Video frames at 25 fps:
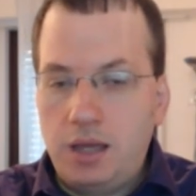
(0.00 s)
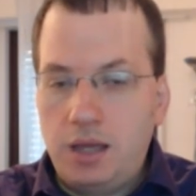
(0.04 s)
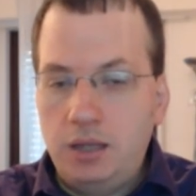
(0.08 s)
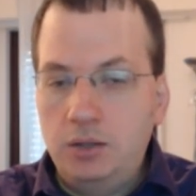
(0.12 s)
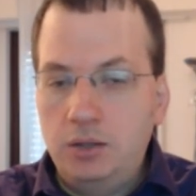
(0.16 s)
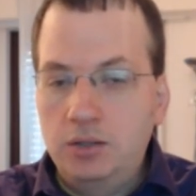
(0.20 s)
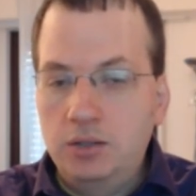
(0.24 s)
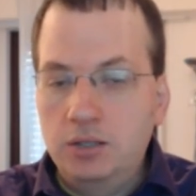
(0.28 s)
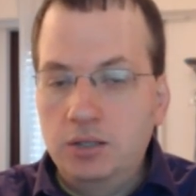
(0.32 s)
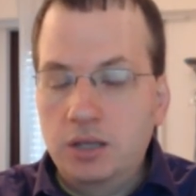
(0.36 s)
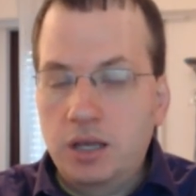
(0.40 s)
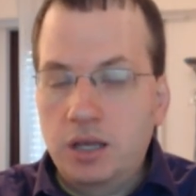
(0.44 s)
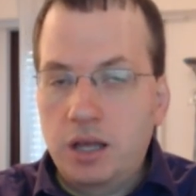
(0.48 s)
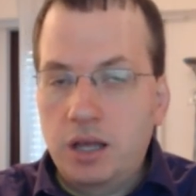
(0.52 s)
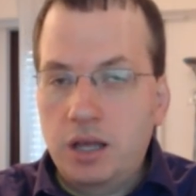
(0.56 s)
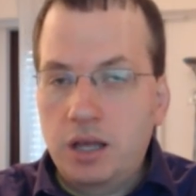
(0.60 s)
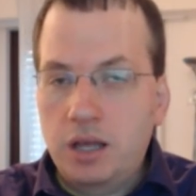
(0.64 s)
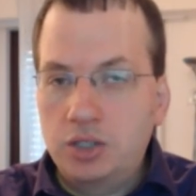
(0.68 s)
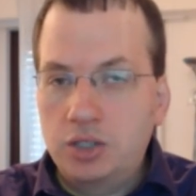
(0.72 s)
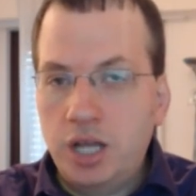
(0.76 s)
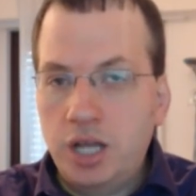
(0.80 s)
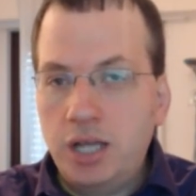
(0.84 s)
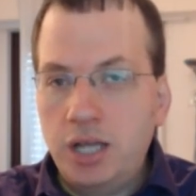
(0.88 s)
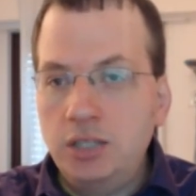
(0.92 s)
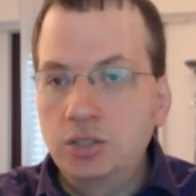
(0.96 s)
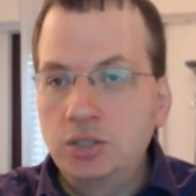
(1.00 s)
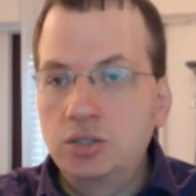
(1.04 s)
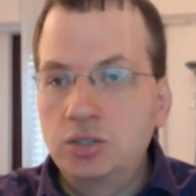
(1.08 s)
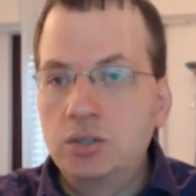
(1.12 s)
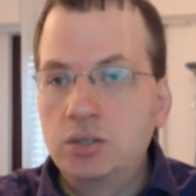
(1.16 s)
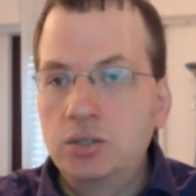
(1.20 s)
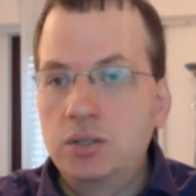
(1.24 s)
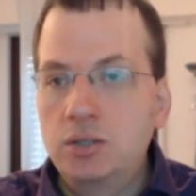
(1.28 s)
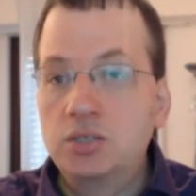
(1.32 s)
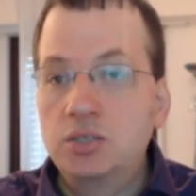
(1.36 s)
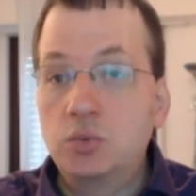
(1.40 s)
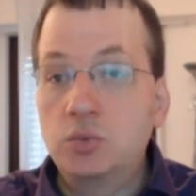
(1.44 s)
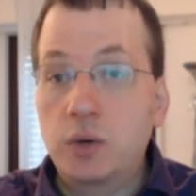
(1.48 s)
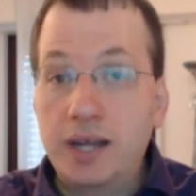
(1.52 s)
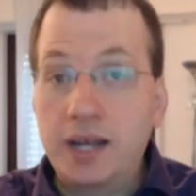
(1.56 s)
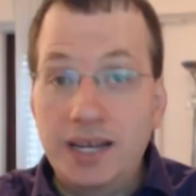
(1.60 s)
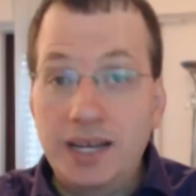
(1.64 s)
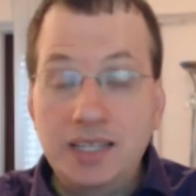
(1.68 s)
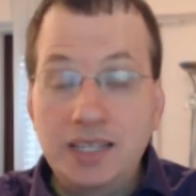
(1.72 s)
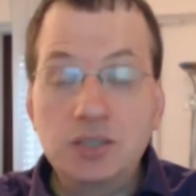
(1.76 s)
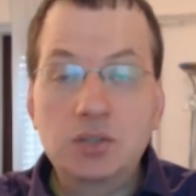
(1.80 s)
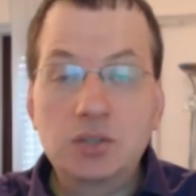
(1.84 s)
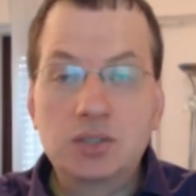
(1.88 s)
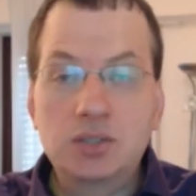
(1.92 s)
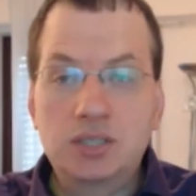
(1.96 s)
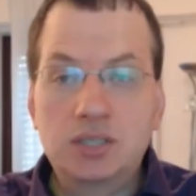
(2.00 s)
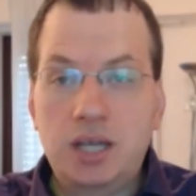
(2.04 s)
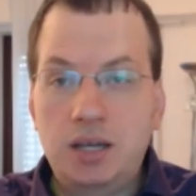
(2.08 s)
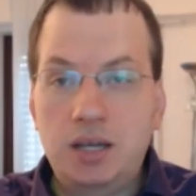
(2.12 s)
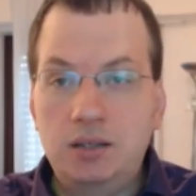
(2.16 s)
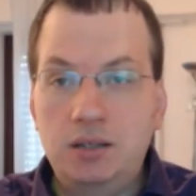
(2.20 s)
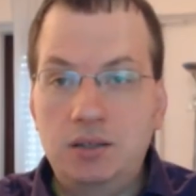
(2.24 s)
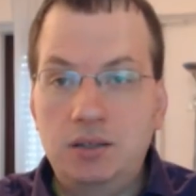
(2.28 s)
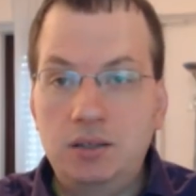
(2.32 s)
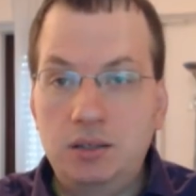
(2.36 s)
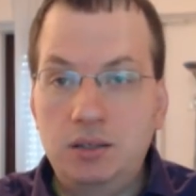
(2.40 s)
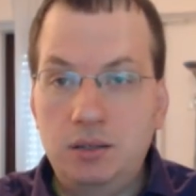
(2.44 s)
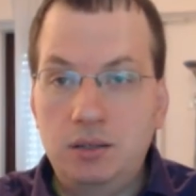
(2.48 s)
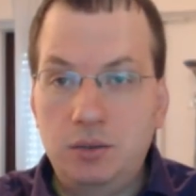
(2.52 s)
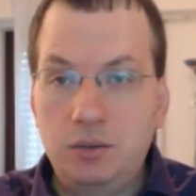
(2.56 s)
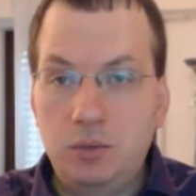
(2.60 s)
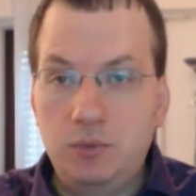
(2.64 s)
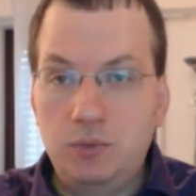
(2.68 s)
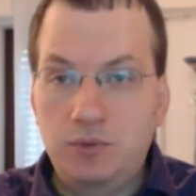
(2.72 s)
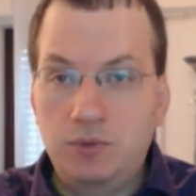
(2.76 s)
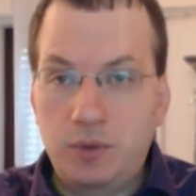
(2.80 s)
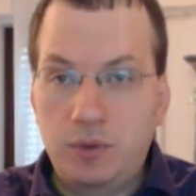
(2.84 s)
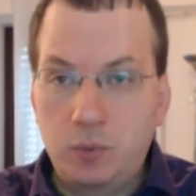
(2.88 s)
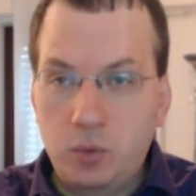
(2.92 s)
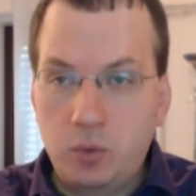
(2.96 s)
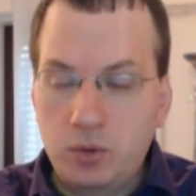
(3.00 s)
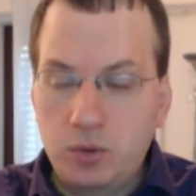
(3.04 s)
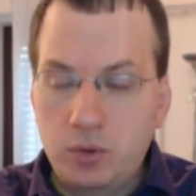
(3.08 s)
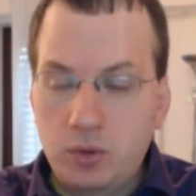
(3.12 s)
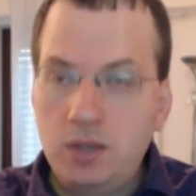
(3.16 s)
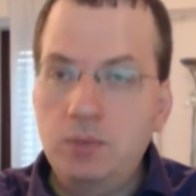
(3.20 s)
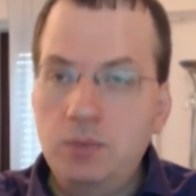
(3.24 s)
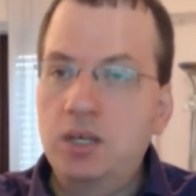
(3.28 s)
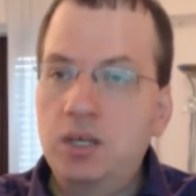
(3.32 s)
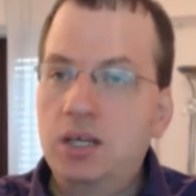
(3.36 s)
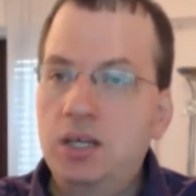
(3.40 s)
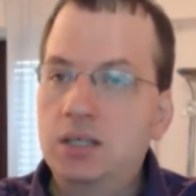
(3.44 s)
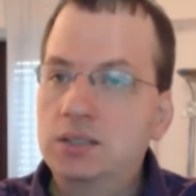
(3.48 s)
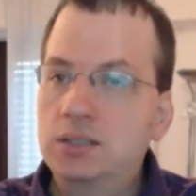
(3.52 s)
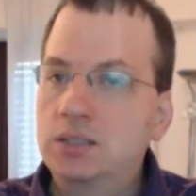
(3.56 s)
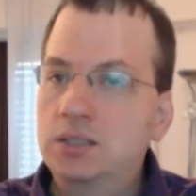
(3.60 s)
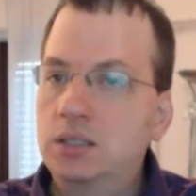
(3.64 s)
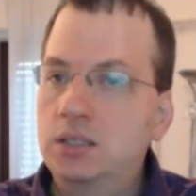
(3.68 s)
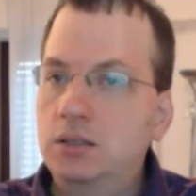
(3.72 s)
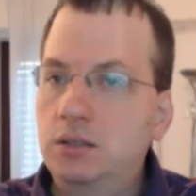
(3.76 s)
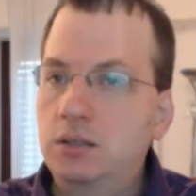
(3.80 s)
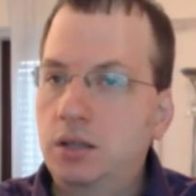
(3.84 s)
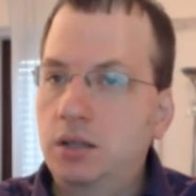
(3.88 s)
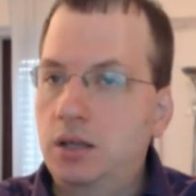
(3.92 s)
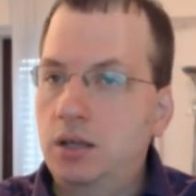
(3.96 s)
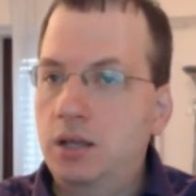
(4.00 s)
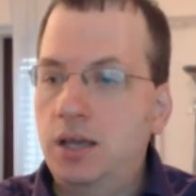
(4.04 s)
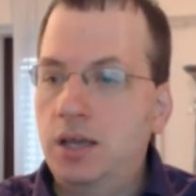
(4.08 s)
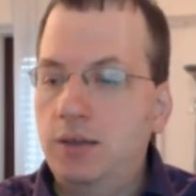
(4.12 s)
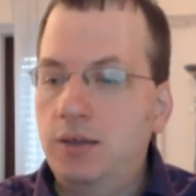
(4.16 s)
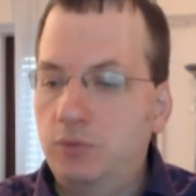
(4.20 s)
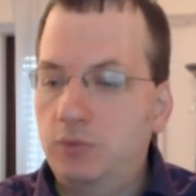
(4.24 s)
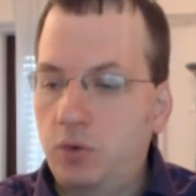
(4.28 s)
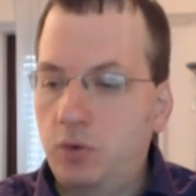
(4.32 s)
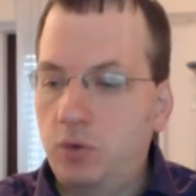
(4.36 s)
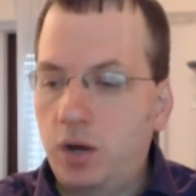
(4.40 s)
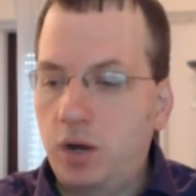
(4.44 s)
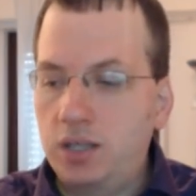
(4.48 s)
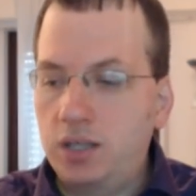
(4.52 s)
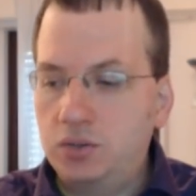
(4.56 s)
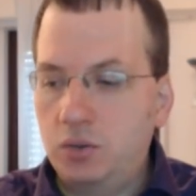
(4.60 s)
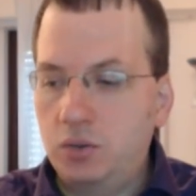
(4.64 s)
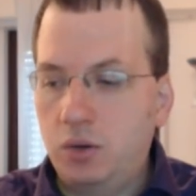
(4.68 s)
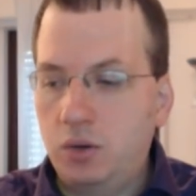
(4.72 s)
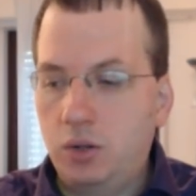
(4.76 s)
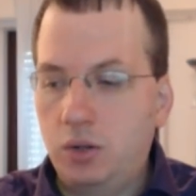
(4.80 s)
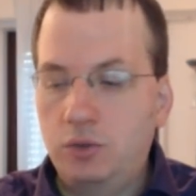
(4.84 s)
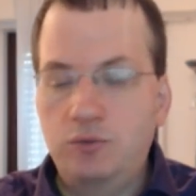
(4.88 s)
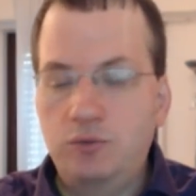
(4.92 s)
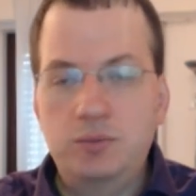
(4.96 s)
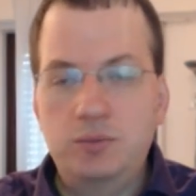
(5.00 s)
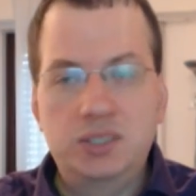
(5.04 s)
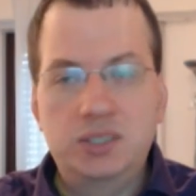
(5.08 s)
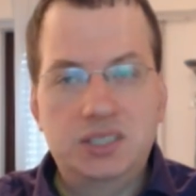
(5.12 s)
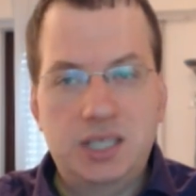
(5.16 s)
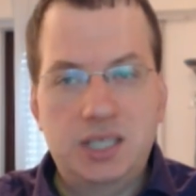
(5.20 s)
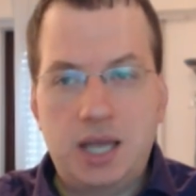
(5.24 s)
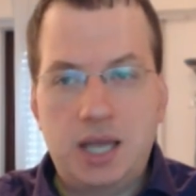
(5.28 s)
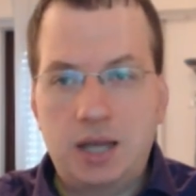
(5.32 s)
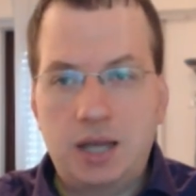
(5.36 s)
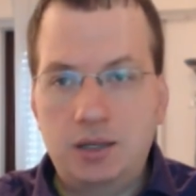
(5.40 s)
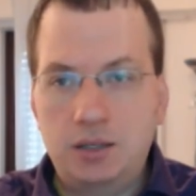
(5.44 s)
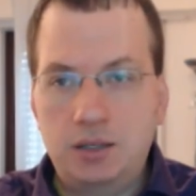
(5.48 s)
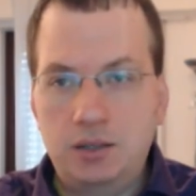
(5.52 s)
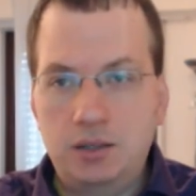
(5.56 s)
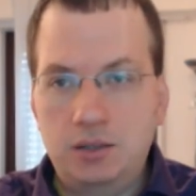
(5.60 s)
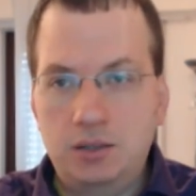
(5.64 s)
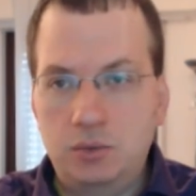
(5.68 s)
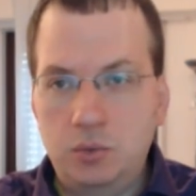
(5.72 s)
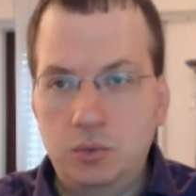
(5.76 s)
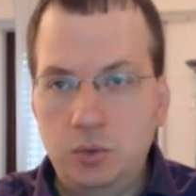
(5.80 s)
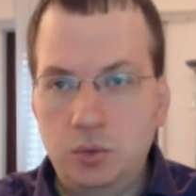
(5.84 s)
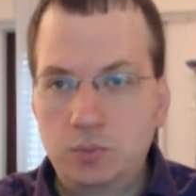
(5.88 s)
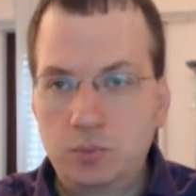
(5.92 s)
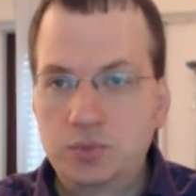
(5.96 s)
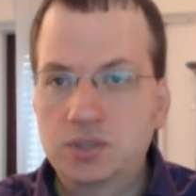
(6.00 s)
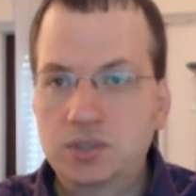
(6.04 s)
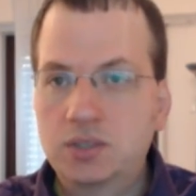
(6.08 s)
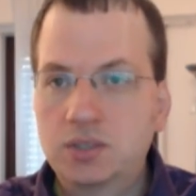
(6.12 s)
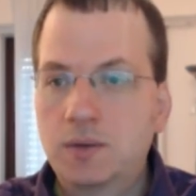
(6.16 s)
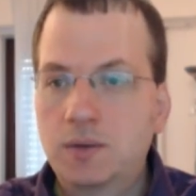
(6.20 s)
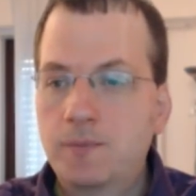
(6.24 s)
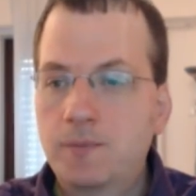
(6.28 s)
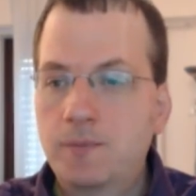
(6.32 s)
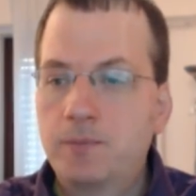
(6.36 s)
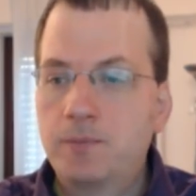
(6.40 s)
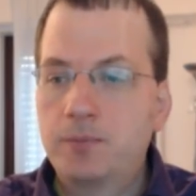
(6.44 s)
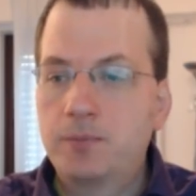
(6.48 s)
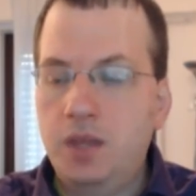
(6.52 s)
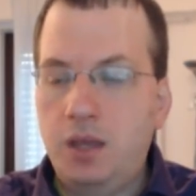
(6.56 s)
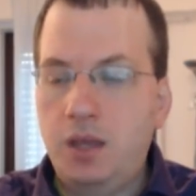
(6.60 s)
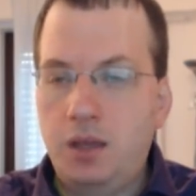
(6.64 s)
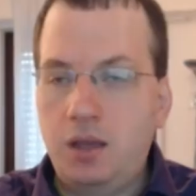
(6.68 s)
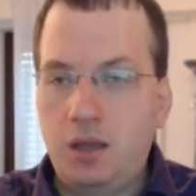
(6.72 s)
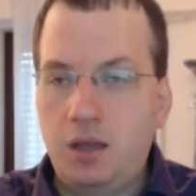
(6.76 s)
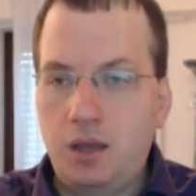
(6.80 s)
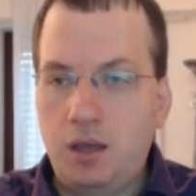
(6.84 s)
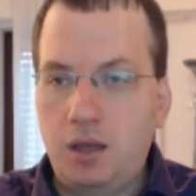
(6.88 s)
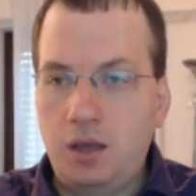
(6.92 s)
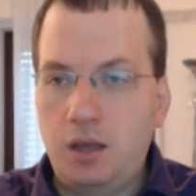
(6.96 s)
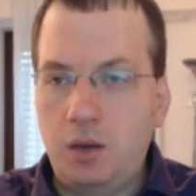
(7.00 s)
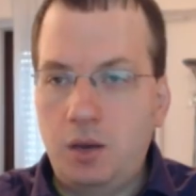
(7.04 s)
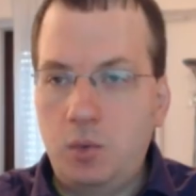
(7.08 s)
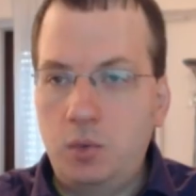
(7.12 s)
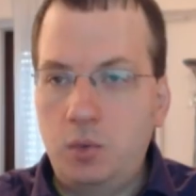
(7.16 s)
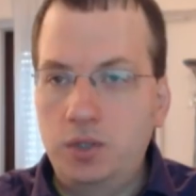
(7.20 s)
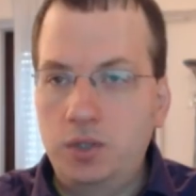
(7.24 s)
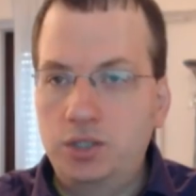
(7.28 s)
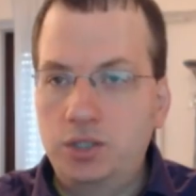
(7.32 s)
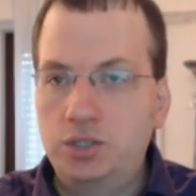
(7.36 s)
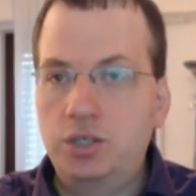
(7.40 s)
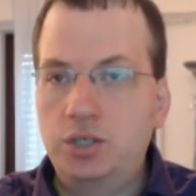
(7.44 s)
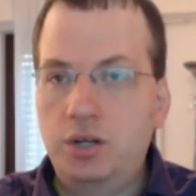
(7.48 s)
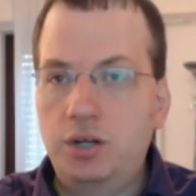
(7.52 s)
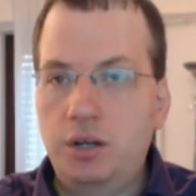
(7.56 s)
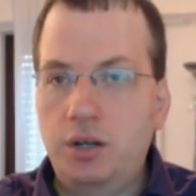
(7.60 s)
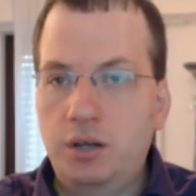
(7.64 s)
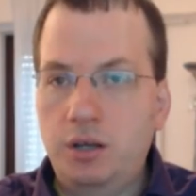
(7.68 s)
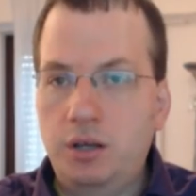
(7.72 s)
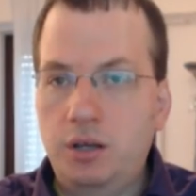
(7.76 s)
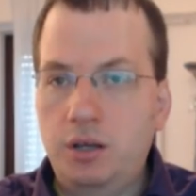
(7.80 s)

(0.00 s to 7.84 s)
It changed the Israeli society from within, because it gave rise to a lot of messianic groups which